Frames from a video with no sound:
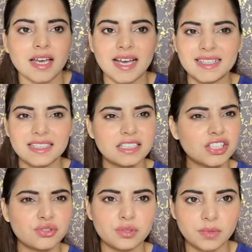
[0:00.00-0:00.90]
I think
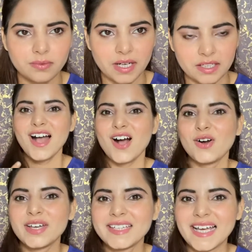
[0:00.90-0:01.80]
this should be fine.
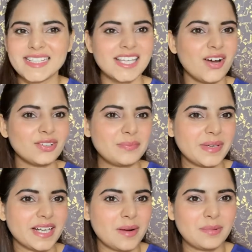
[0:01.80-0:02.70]
Okay, that's how the
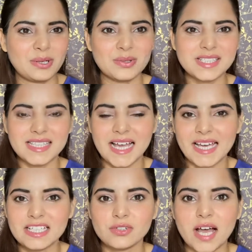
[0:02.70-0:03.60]
makeup looks
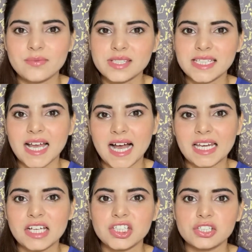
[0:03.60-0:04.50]
like. So I've seen
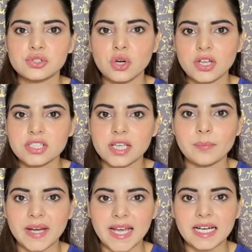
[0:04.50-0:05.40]
Alia, she's got
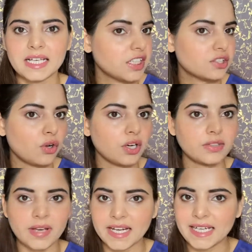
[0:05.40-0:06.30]
some necklace. She's
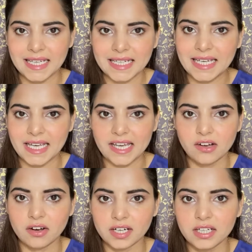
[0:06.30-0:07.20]
not wearing any
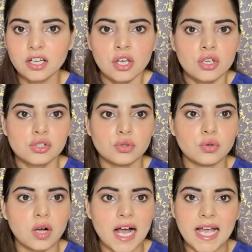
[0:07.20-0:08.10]
earring.
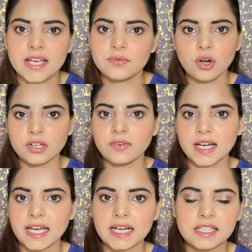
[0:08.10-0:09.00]
So I have got
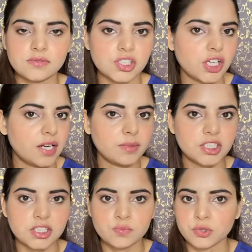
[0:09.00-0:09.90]
one necklace which I'll be
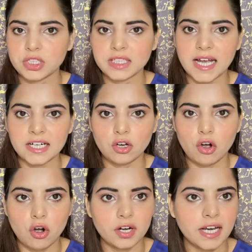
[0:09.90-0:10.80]
just putting that
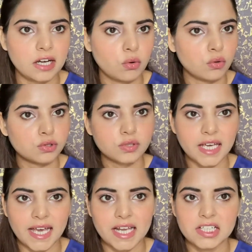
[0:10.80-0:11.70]
on, and also the
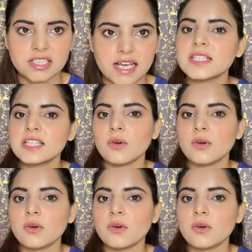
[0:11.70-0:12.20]
hairstyle.